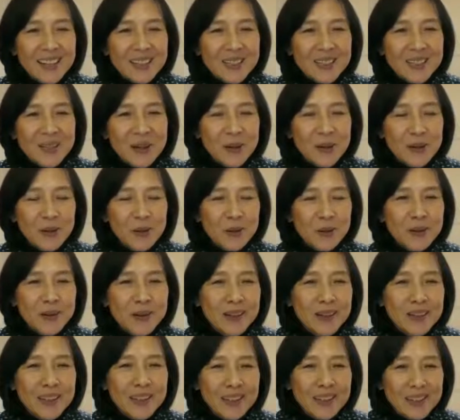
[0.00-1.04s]
So
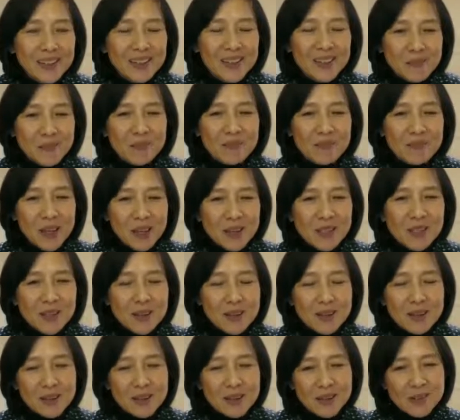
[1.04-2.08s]

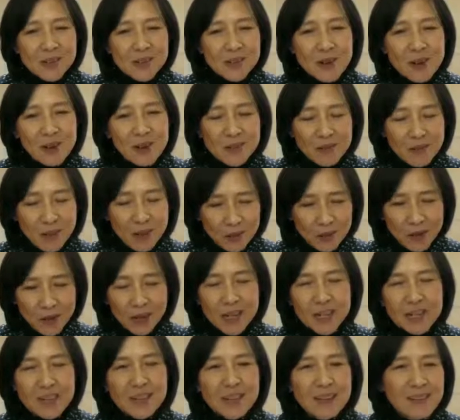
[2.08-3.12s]
there's
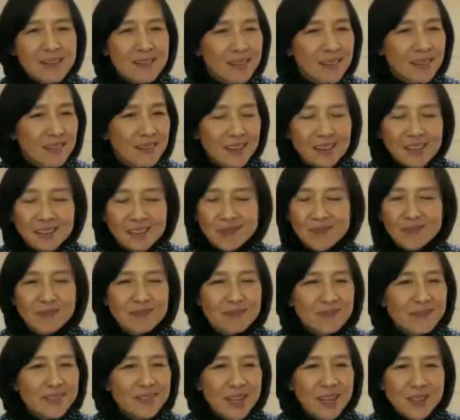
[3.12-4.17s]
already
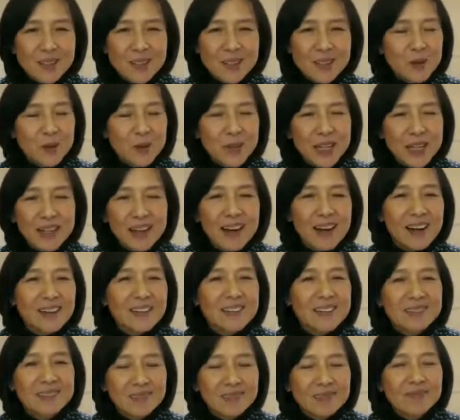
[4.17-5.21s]
things going
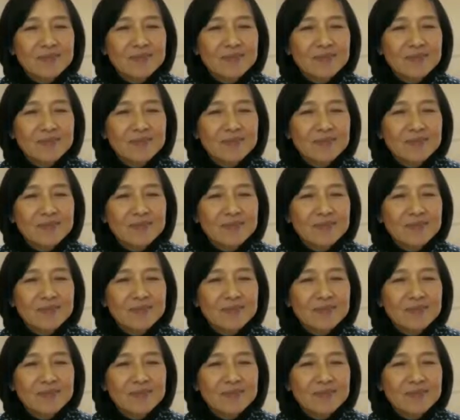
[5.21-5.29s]
on,